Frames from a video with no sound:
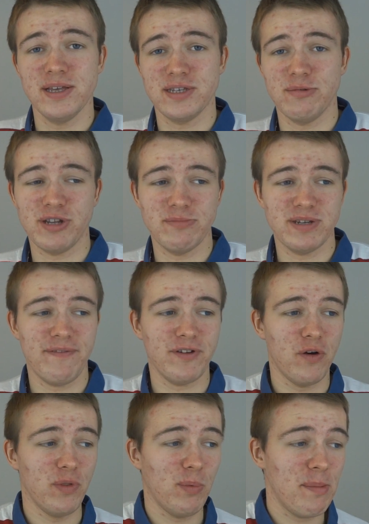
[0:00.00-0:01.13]
Sometimes you have to
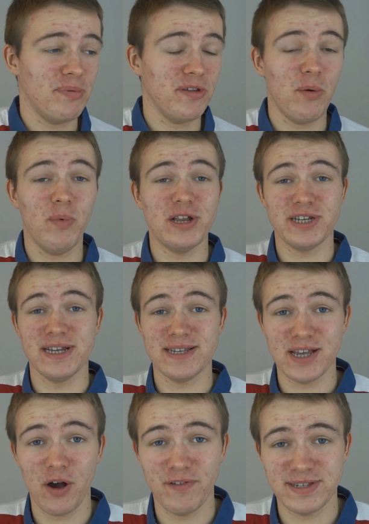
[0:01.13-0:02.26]
go on the website, which in
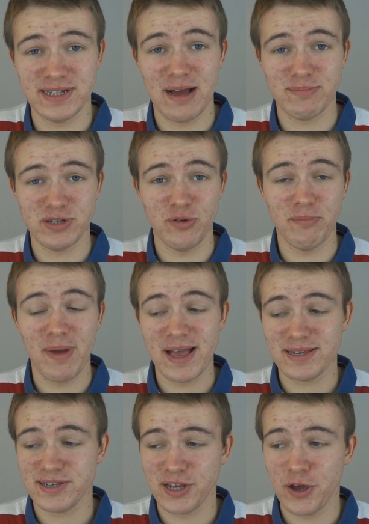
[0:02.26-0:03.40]
itself is an absolute
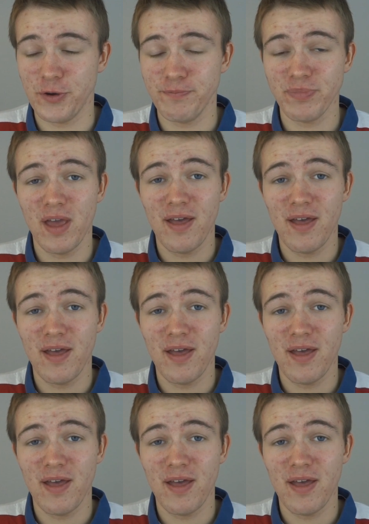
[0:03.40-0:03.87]
mess, so